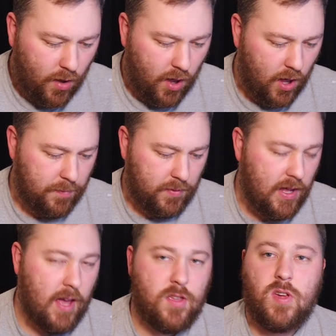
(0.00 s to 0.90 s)
Um,
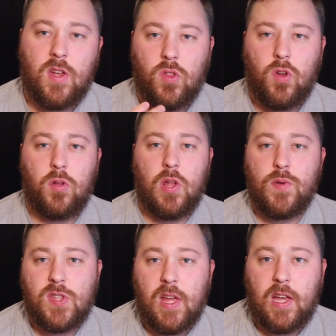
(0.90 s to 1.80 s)
yeah, you get a little
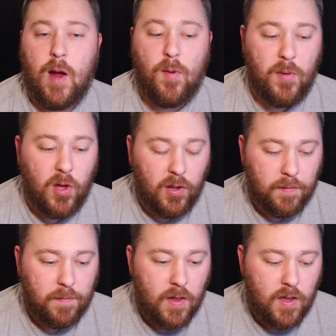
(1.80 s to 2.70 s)
dose of that caramel malt,
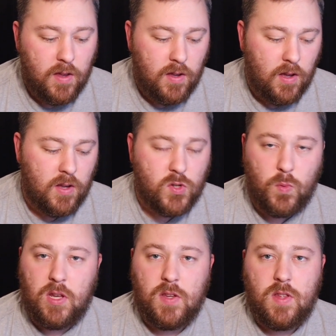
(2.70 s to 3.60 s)
uh,
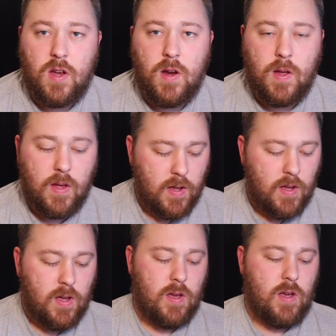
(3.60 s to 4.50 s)
sweetness there.
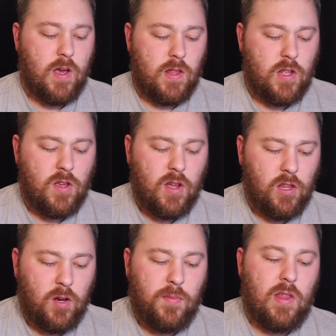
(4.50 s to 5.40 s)
Uh, and then you get
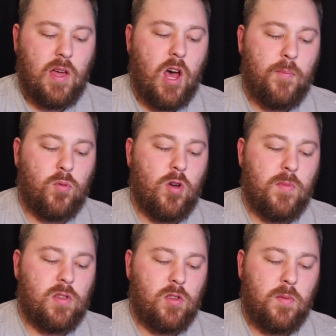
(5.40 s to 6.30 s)
a little bit of that hop
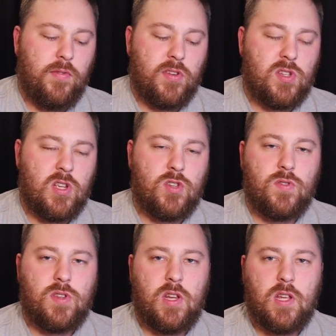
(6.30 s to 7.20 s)
aroma, a little bit of a
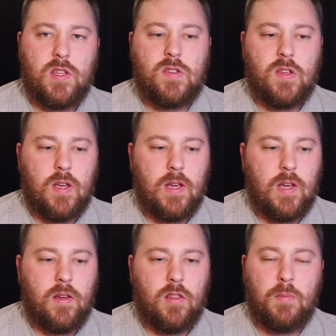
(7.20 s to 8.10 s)
citrusiness,
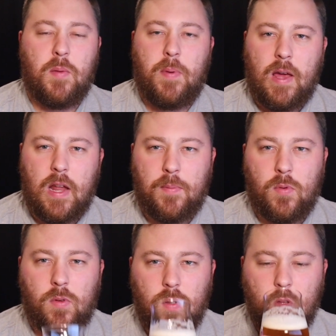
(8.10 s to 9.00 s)
uh, a little bit of
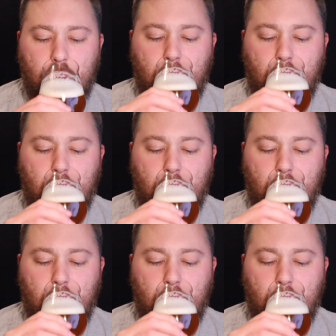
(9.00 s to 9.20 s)
pineapple.